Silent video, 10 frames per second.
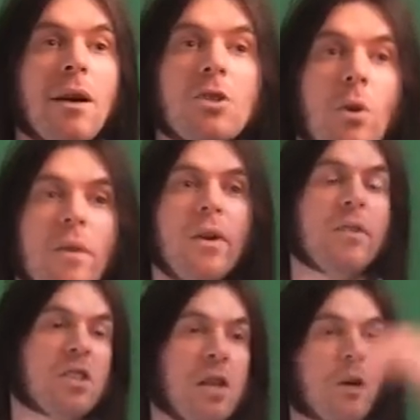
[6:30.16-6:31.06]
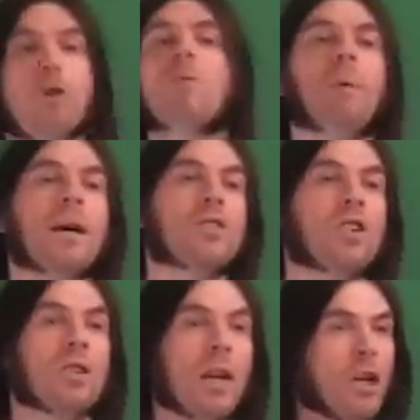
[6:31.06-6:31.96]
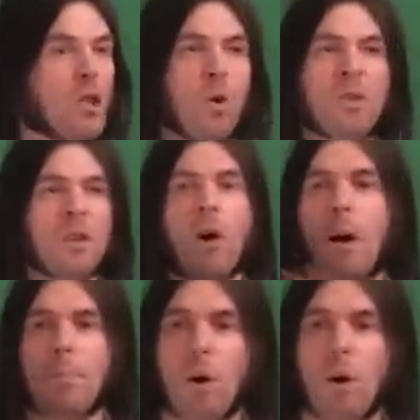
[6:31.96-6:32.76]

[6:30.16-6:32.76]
So if you ever see a good person and you know they're not a